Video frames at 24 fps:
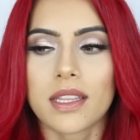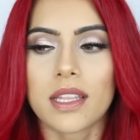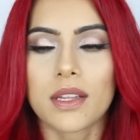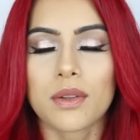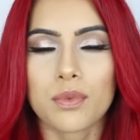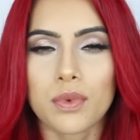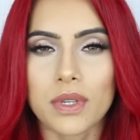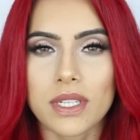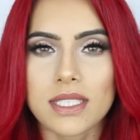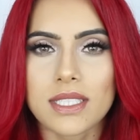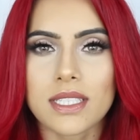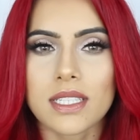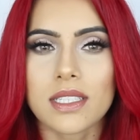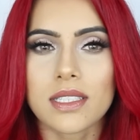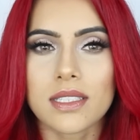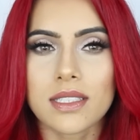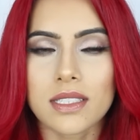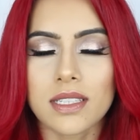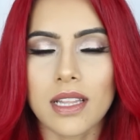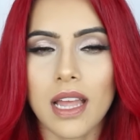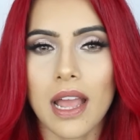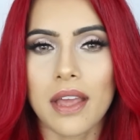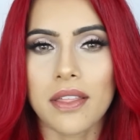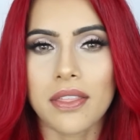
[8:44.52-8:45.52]
the
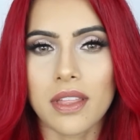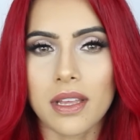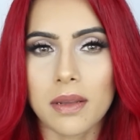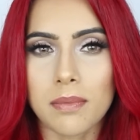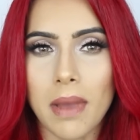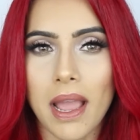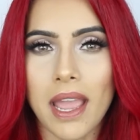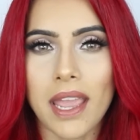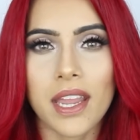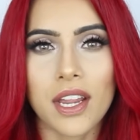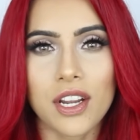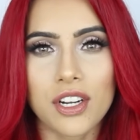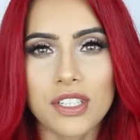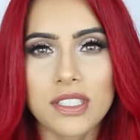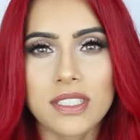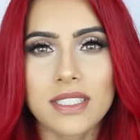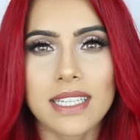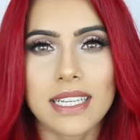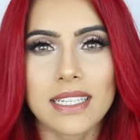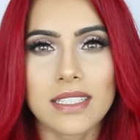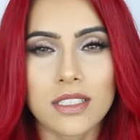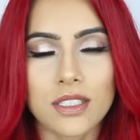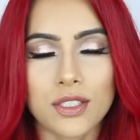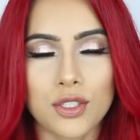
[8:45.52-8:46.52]
reason I think my hair
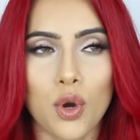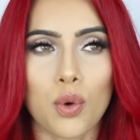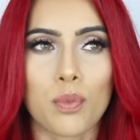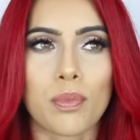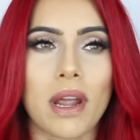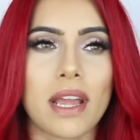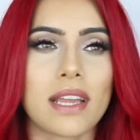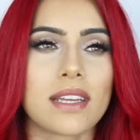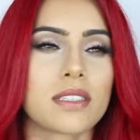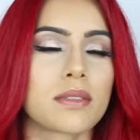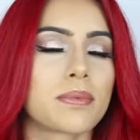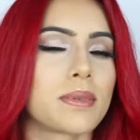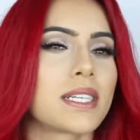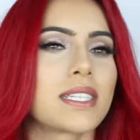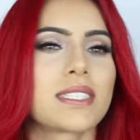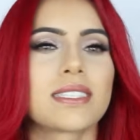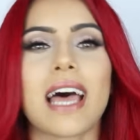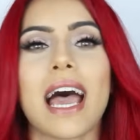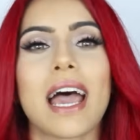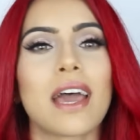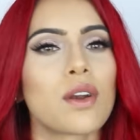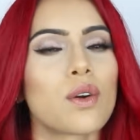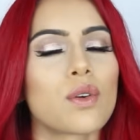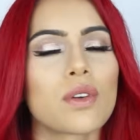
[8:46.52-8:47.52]
stays so bright is because
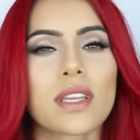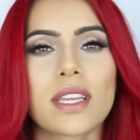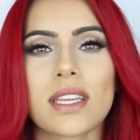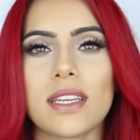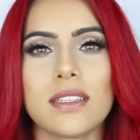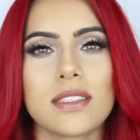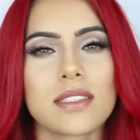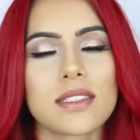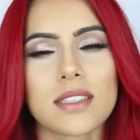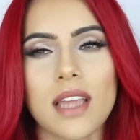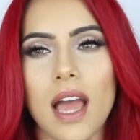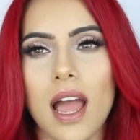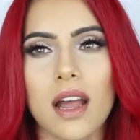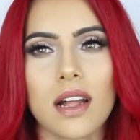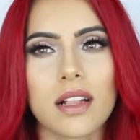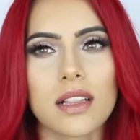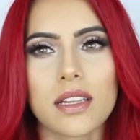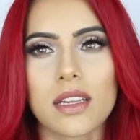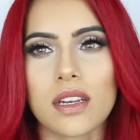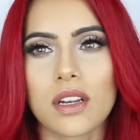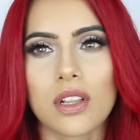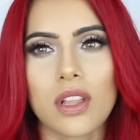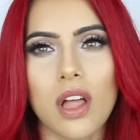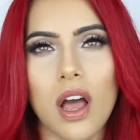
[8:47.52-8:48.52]
I don't heat style
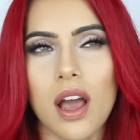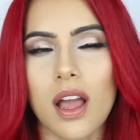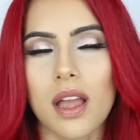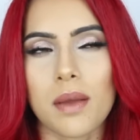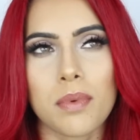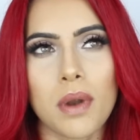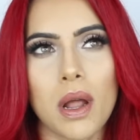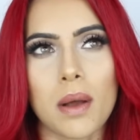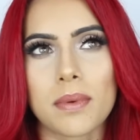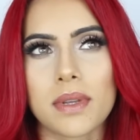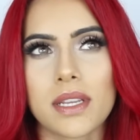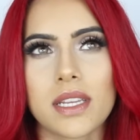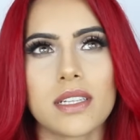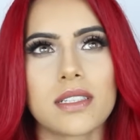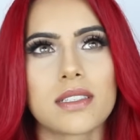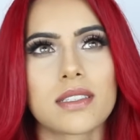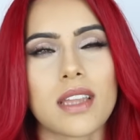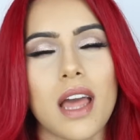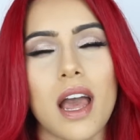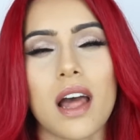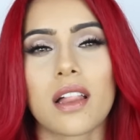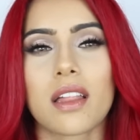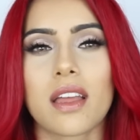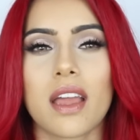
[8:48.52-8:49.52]
it a lot. I probably heat
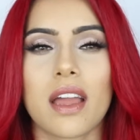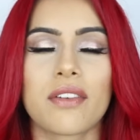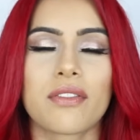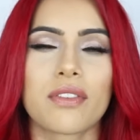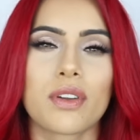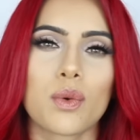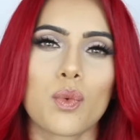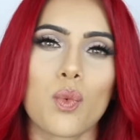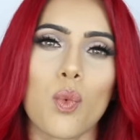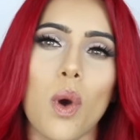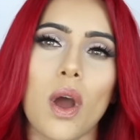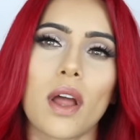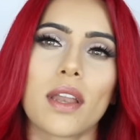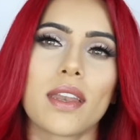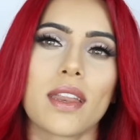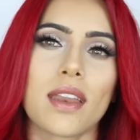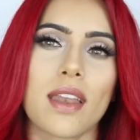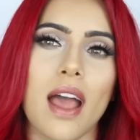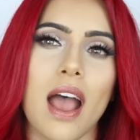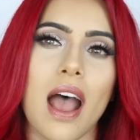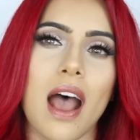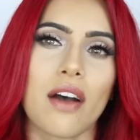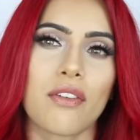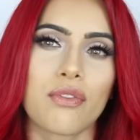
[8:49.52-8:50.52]
style it every
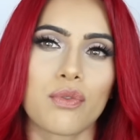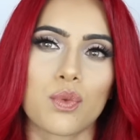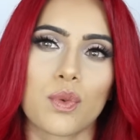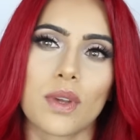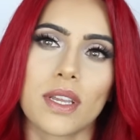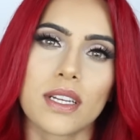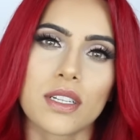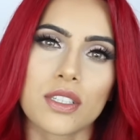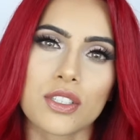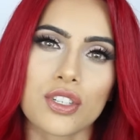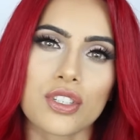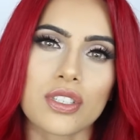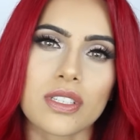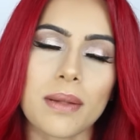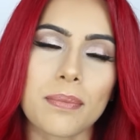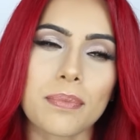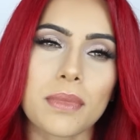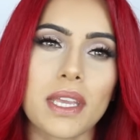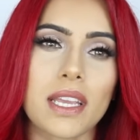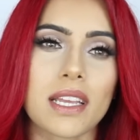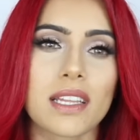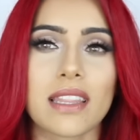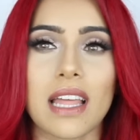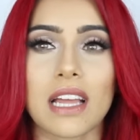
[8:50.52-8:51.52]
1.5 weeks or
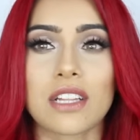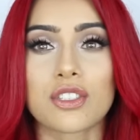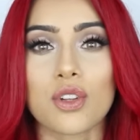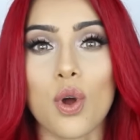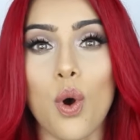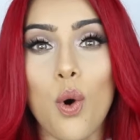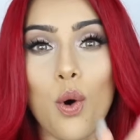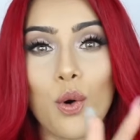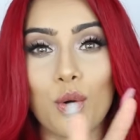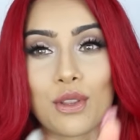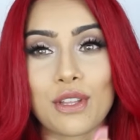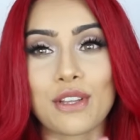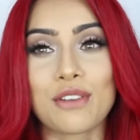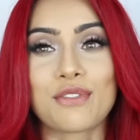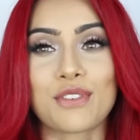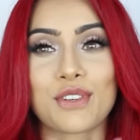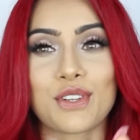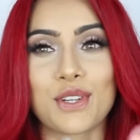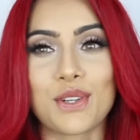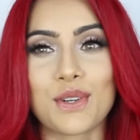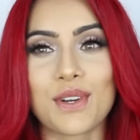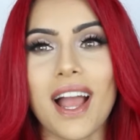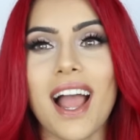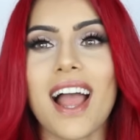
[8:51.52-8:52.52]
something, and that's only for
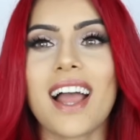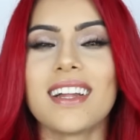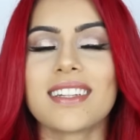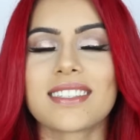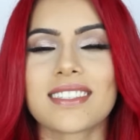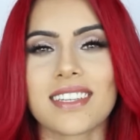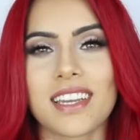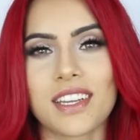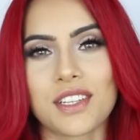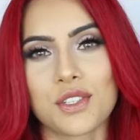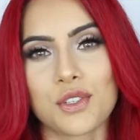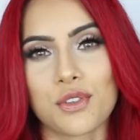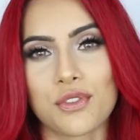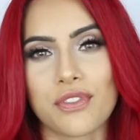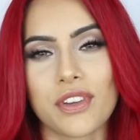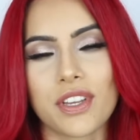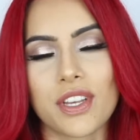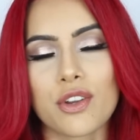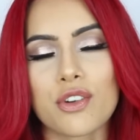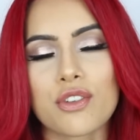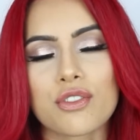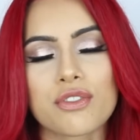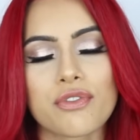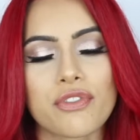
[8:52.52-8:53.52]
you guys, and I do
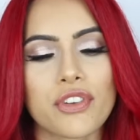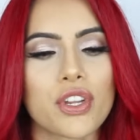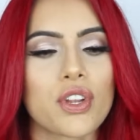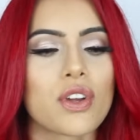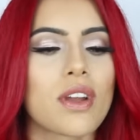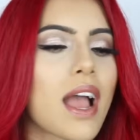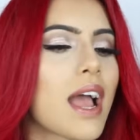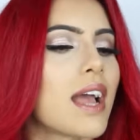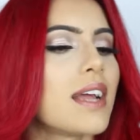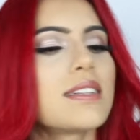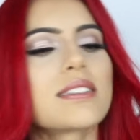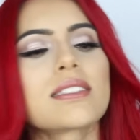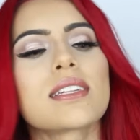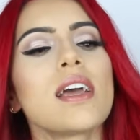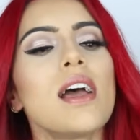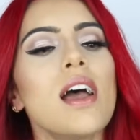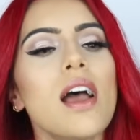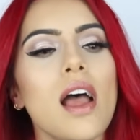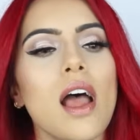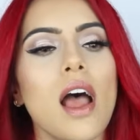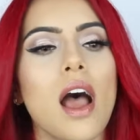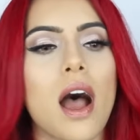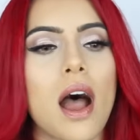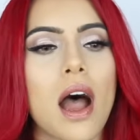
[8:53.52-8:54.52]
videos for you guys.
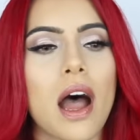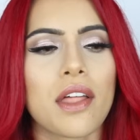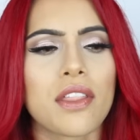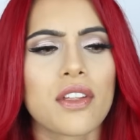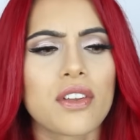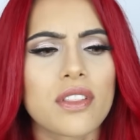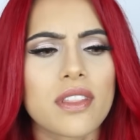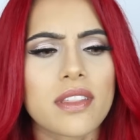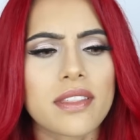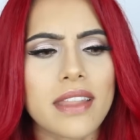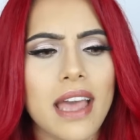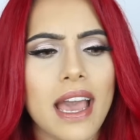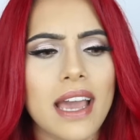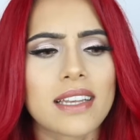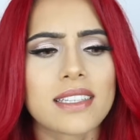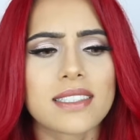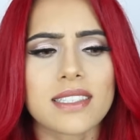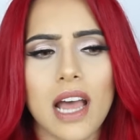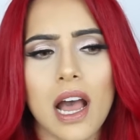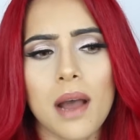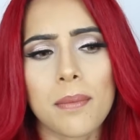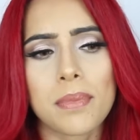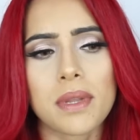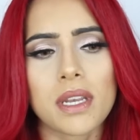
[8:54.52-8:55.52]
Other than that,
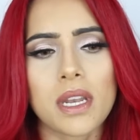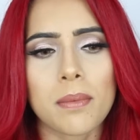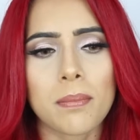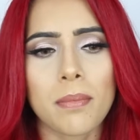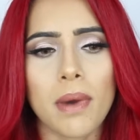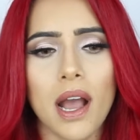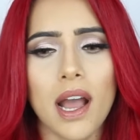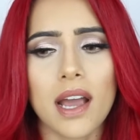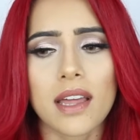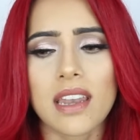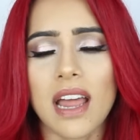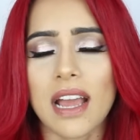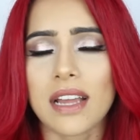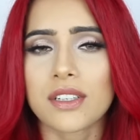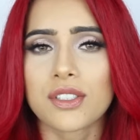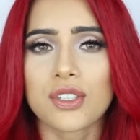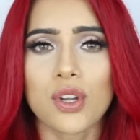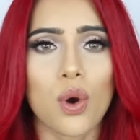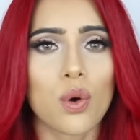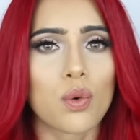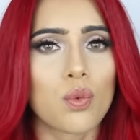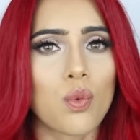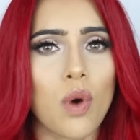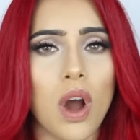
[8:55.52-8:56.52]
it's up in a bun. I
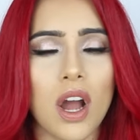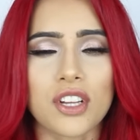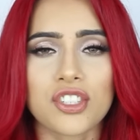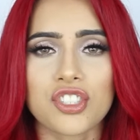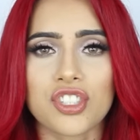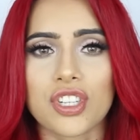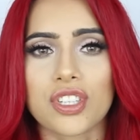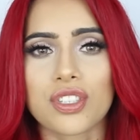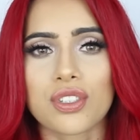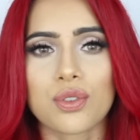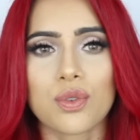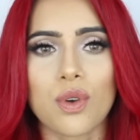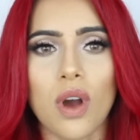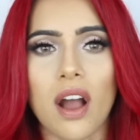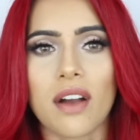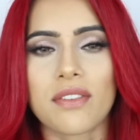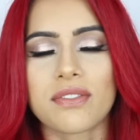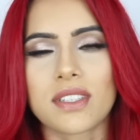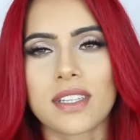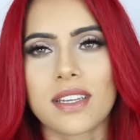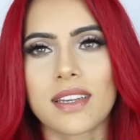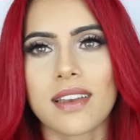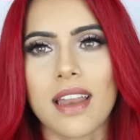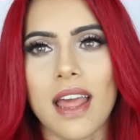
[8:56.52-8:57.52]
don't wash it too
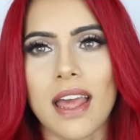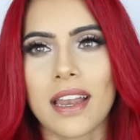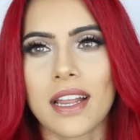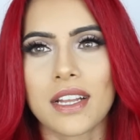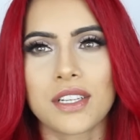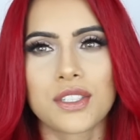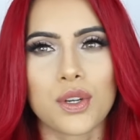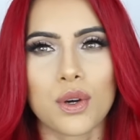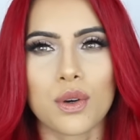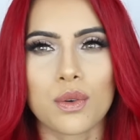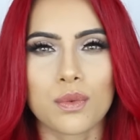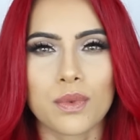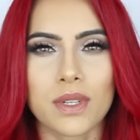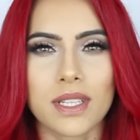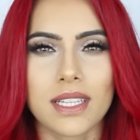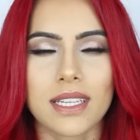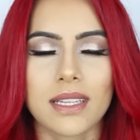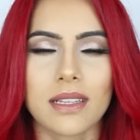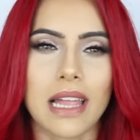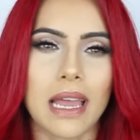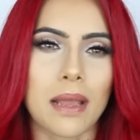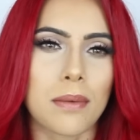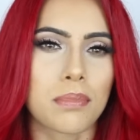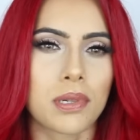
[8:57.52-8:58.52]
often, and I don't
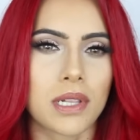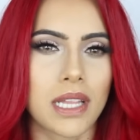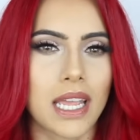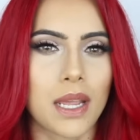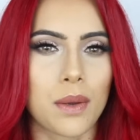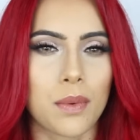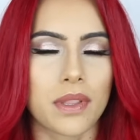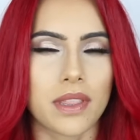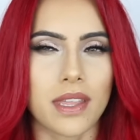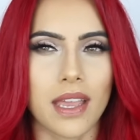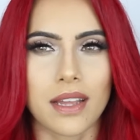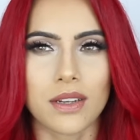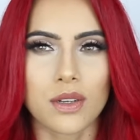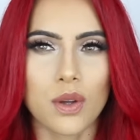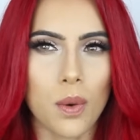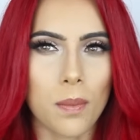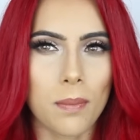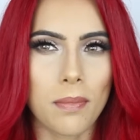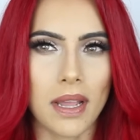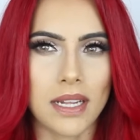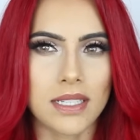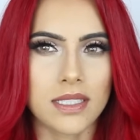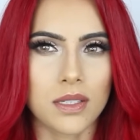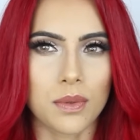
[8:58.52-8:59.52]
really like play with it. I
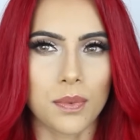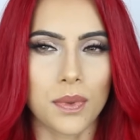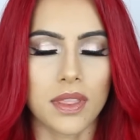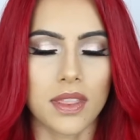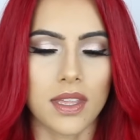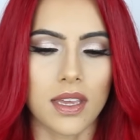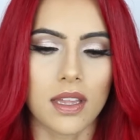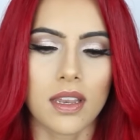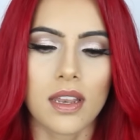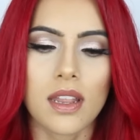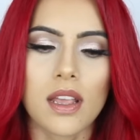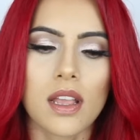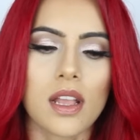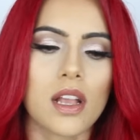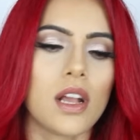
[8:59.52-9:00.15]
don't mess with it.